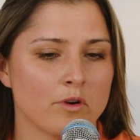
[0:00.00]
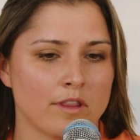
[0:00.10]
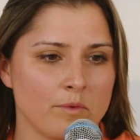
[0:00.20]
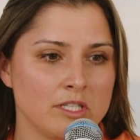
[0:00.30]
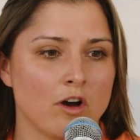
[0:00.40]

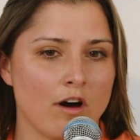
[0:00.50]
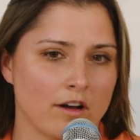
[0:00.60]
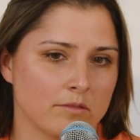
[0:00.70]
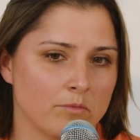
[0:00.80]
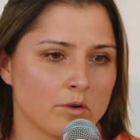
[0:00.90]
that we
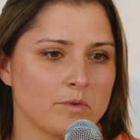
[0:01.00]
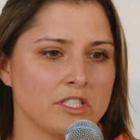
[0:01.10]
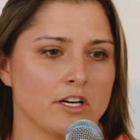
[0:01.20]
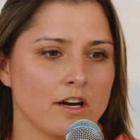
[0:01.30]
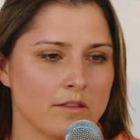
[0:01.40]
talk, the more we
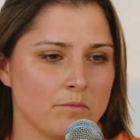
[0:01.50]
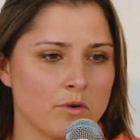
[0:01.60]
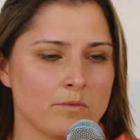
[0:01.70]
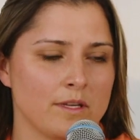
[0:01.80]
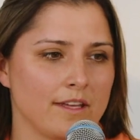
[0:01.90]
share, the
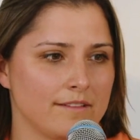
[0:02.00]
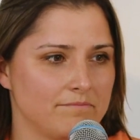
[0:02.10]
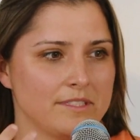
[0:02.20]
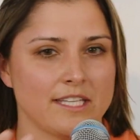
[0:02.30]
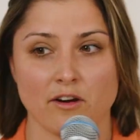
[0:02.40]
more we
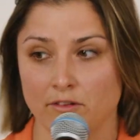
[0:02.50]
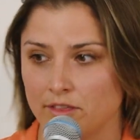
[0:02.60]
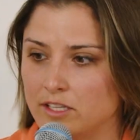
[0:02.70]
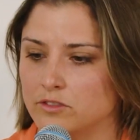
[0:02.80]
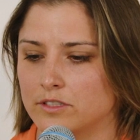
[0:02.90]
say our
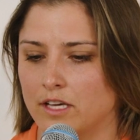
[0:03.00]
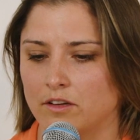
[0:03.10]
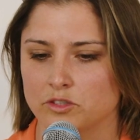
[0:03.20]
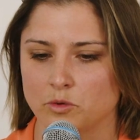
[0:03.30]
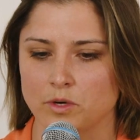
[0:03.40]
things or tell
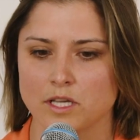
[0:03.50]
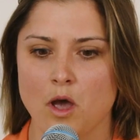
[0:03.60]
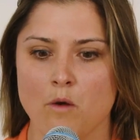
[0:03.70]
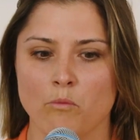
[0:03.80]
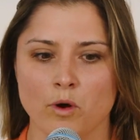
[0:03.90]
our stories,
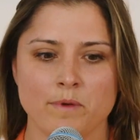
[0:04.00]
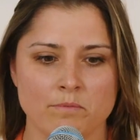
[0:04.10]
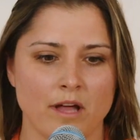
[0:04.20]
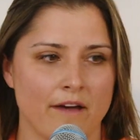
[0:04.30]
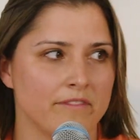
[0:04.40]
more
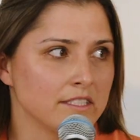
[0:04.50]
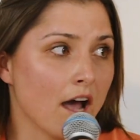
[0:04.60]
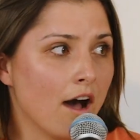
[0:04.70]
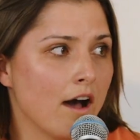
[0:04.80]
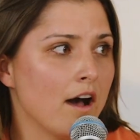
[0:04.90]
people have these
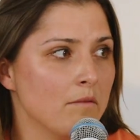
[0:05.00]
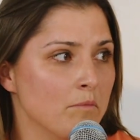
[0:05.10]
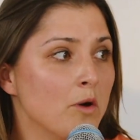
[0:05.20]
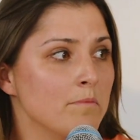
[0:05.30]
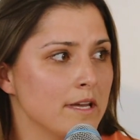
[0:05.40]
aha
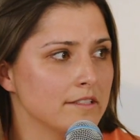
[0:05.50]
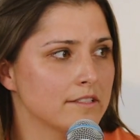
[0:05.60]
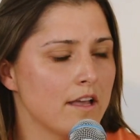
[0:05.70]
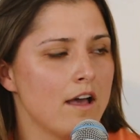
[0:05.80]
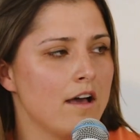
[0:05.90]

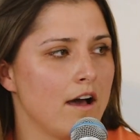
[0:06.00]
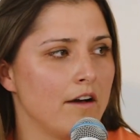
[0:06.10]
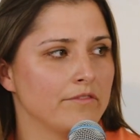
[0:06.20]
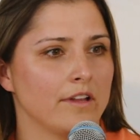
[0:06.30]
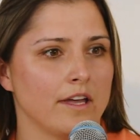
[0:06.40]
moments
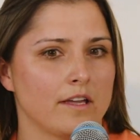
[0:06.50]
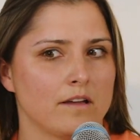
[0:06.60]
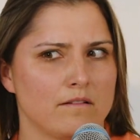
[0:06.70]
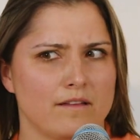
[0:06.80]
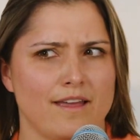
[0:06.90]
of
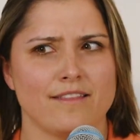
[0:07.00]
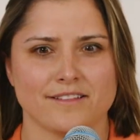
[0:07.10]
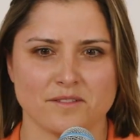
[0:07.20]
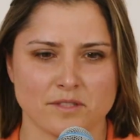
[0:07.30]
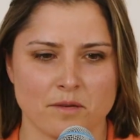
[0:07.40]
hey,
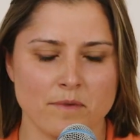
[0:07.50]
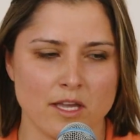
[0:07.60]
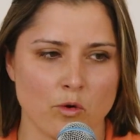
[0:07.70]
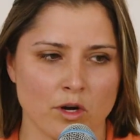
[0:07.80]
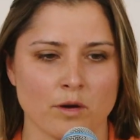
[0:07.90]
that sounds like
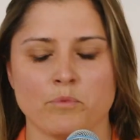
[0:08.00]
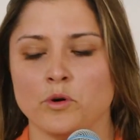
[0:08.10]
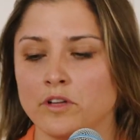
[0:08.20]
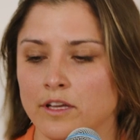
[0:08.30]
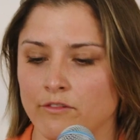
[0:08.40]
me, or you're
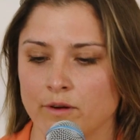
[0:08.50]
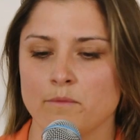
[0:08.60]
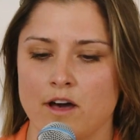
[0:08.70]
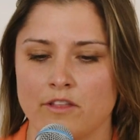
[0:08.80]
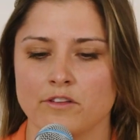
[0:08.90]
pulling from
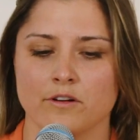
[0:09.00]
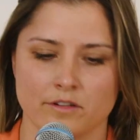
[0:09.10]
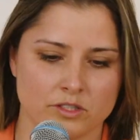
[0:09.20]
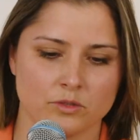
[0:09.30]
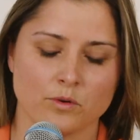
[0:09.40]
other
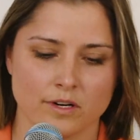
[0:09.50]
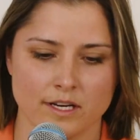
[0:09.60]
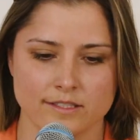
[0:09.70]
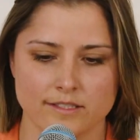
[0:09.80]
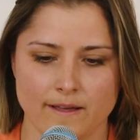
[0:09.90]

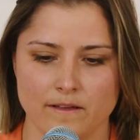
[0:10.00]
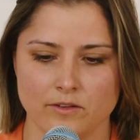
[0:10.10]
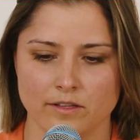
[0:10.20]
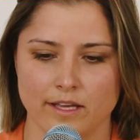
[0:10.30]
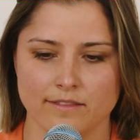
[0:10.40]
stories and
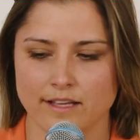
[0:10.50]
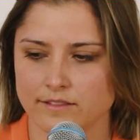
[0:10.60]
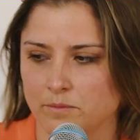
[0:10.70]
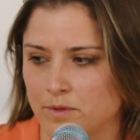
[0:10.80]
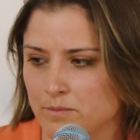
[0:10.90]
you're like, that's
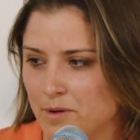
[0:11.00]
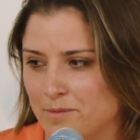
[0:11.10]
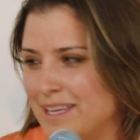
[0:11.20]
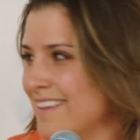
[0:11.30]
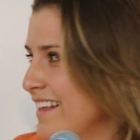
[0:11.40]
a little bit of
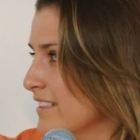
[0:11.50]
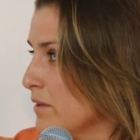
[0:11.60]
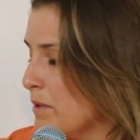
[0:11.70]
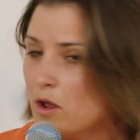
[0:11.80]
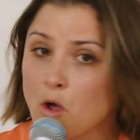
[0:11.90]
me, that's a
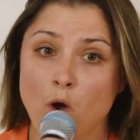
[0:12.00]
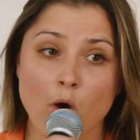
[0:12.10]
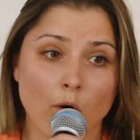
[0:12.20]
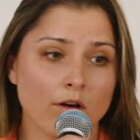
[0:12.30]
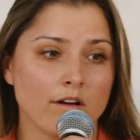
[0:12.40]
little bit,
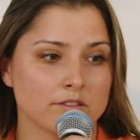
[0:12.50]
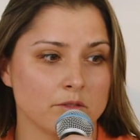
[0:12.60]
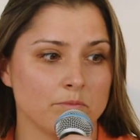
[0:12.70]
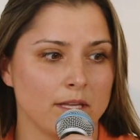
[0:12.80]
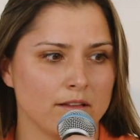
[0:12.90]
or
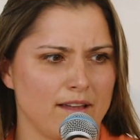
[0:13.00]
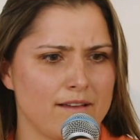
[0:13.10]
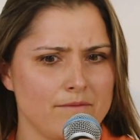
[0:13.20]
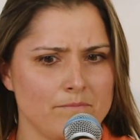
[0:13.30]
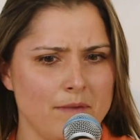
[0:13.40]
also being
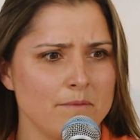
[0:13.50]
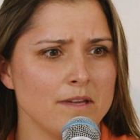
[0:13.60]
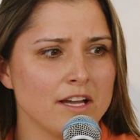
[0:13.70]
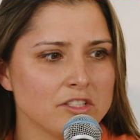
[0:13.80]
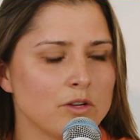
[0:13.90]
like, maybe
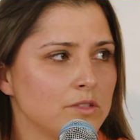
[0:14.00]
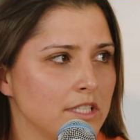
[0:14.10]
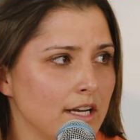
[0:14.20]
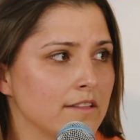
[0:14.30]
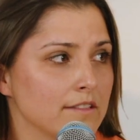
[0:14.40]
I should go
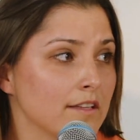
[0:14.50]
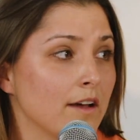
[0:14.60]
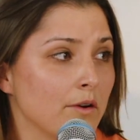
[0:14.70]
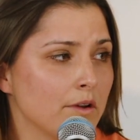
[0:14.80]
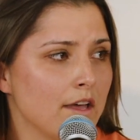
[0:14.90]
check this
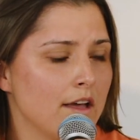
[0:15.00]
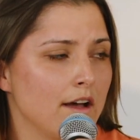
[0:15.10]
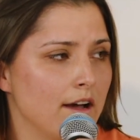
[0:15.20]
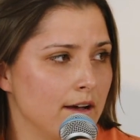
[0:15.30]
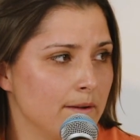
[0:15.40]
out.
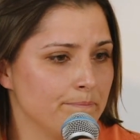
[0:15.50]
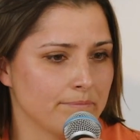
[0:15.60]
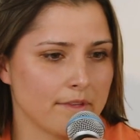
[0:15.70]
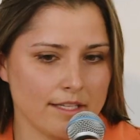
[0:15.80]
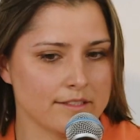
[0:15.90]

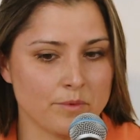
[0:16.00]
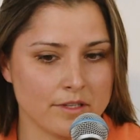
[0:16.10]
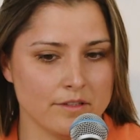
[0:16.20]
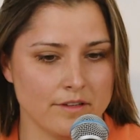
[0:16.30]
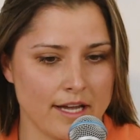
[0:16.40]
As someone
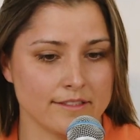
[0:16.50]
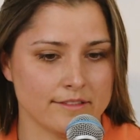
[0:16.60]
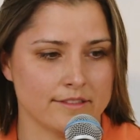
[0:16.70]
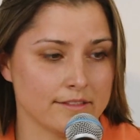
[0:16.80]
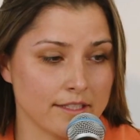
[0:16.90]
who
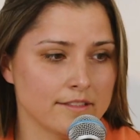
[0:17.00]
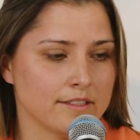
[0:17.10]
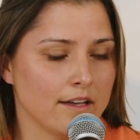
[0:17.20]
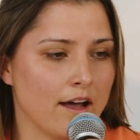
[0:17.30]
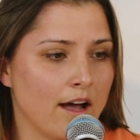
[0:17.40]
has
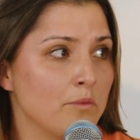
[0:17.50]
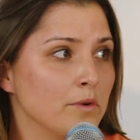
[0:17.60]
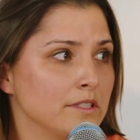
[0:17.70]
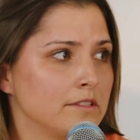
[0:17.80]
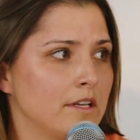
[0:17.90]
dyslexia, I
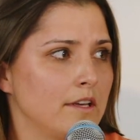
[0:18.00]
was